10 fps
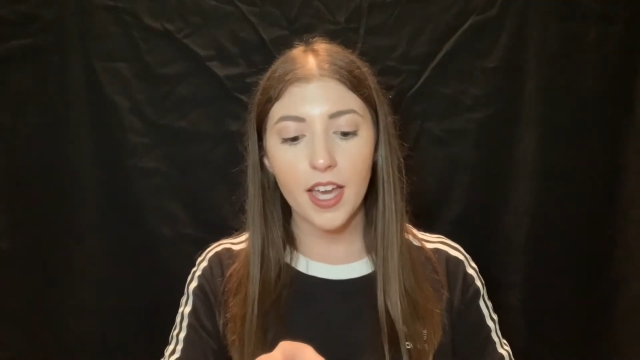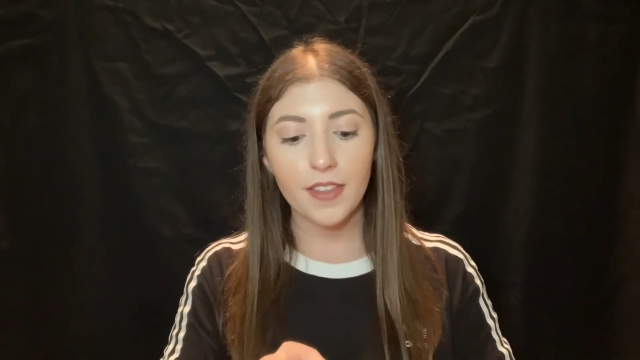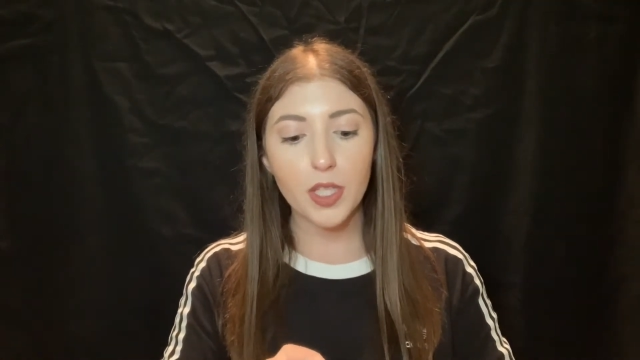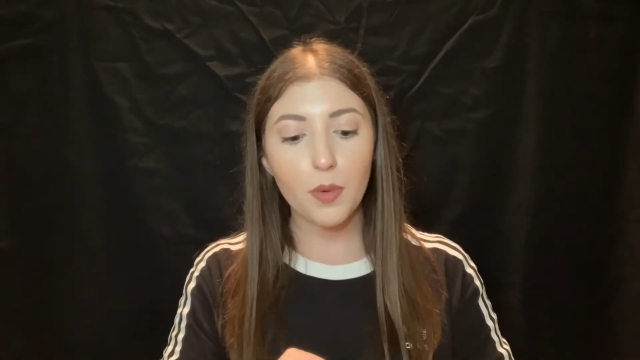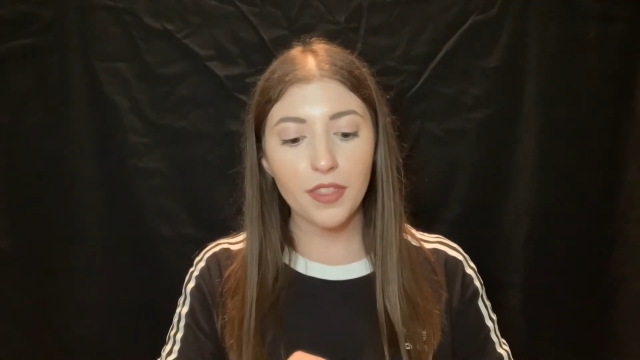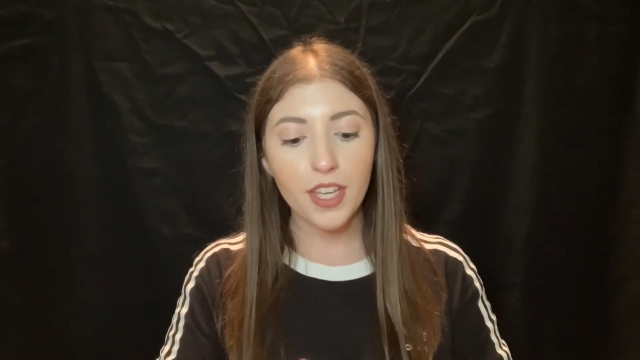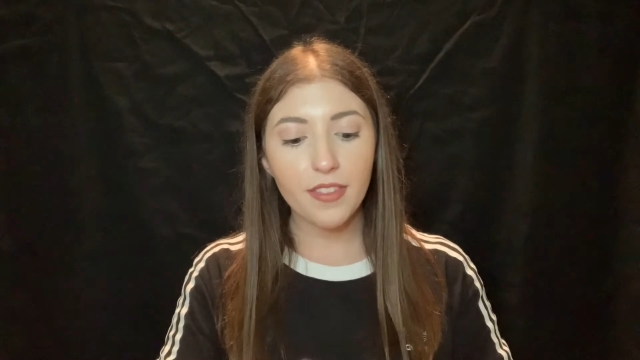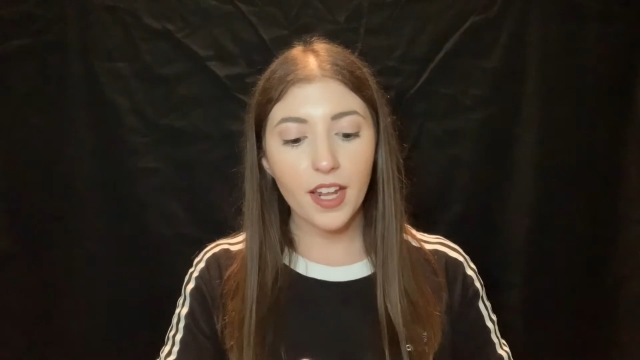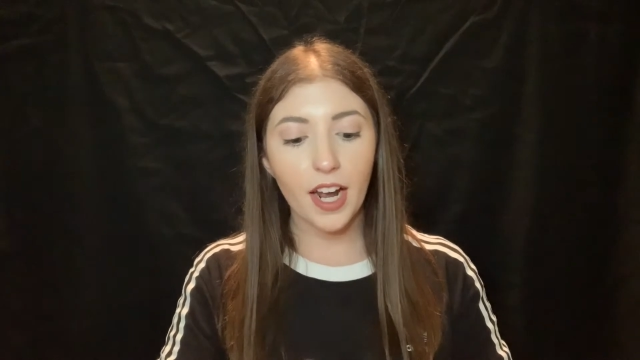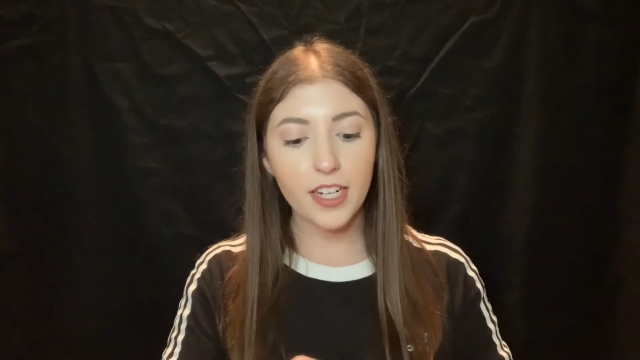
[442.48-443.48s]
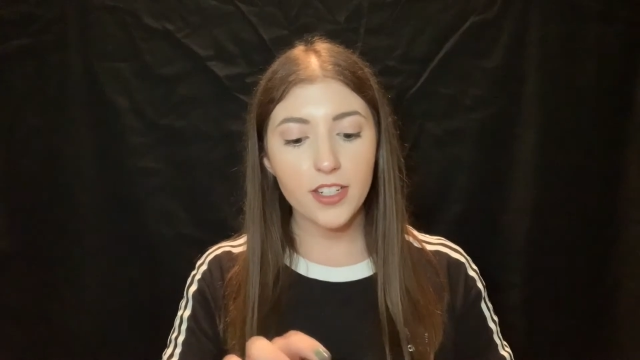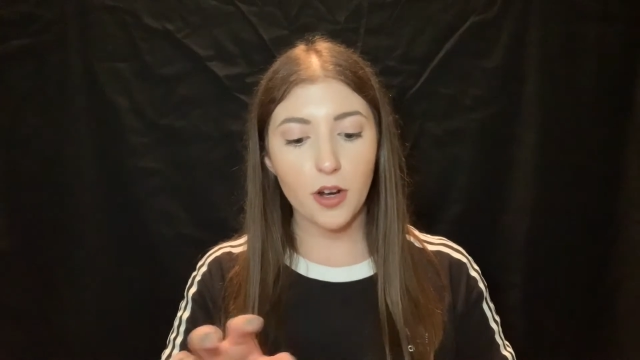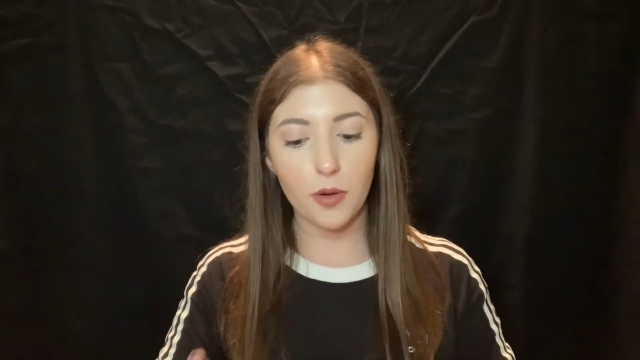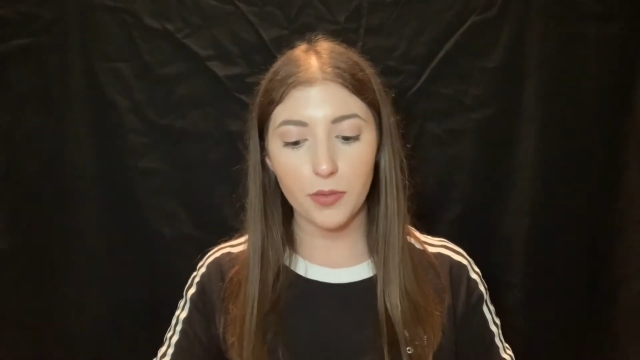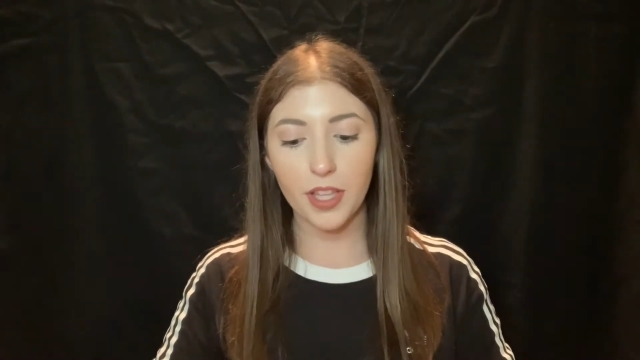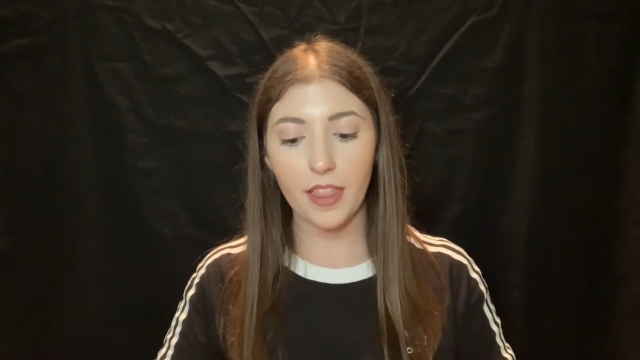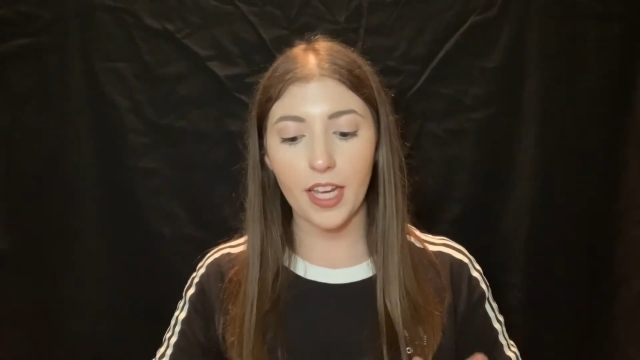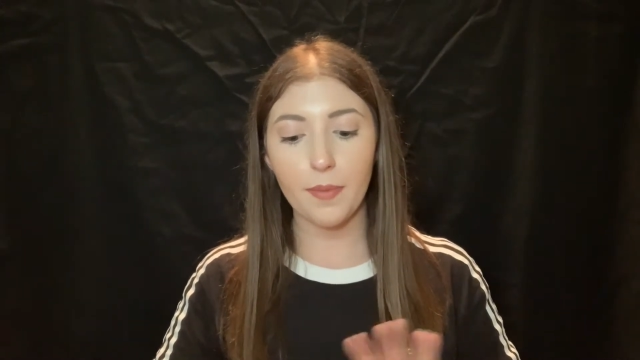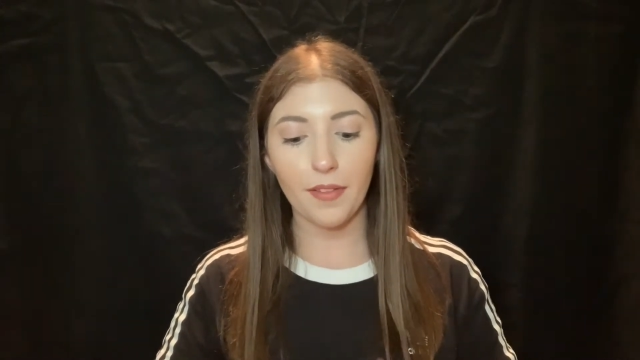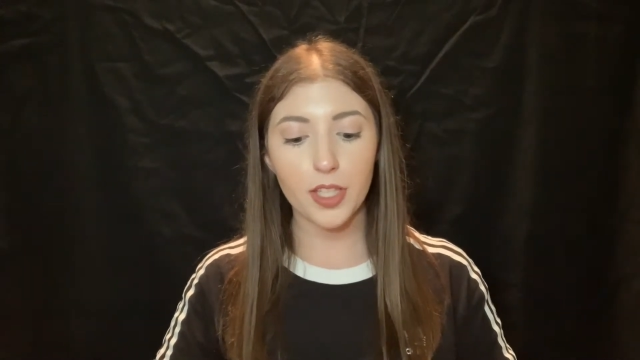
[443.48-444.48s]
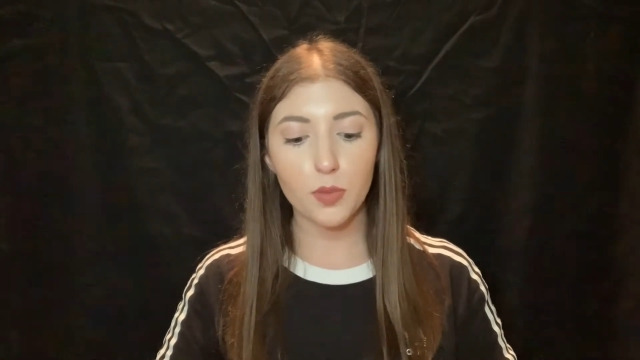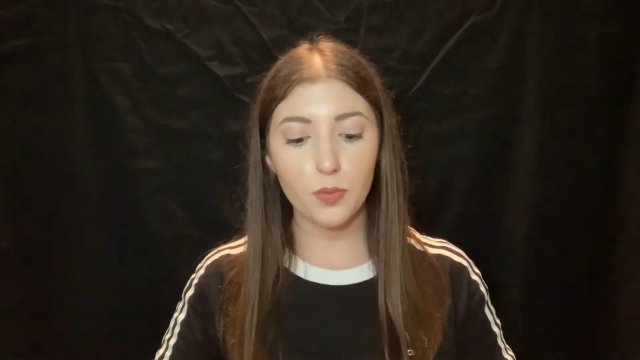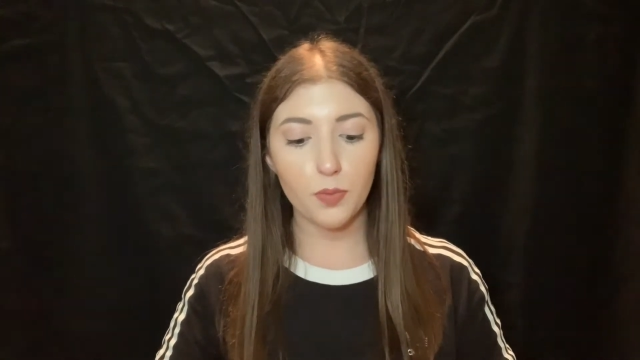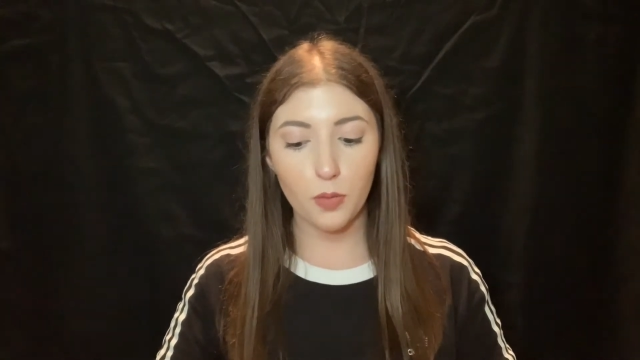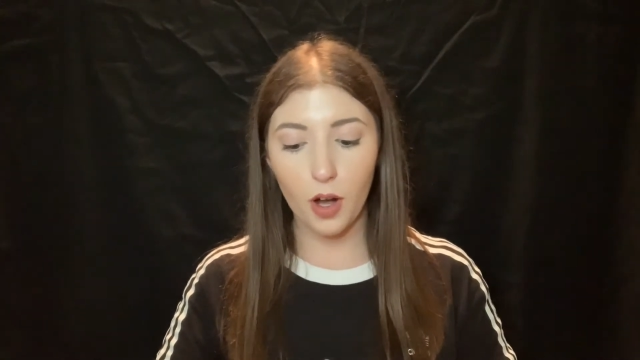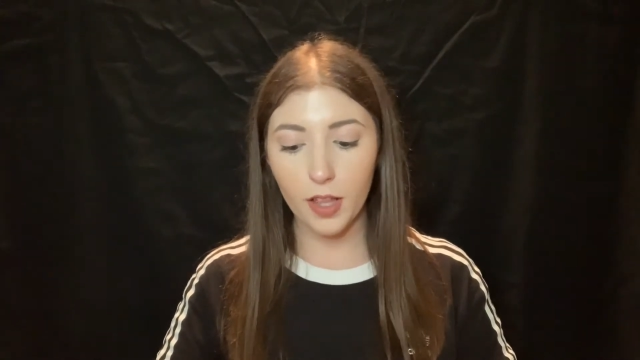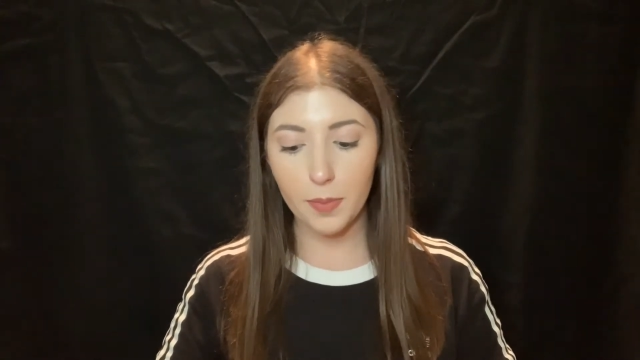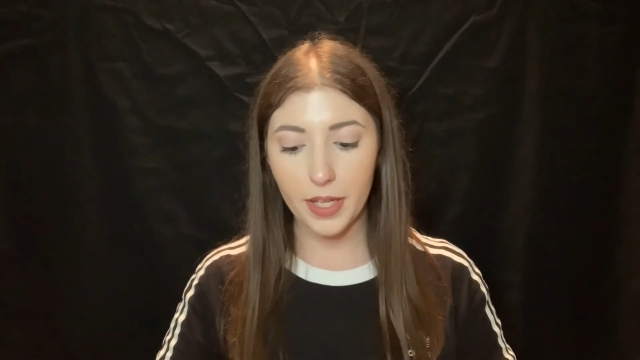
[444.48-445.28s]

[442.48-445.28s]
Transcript: That's one thing that I don't really like about this wallet,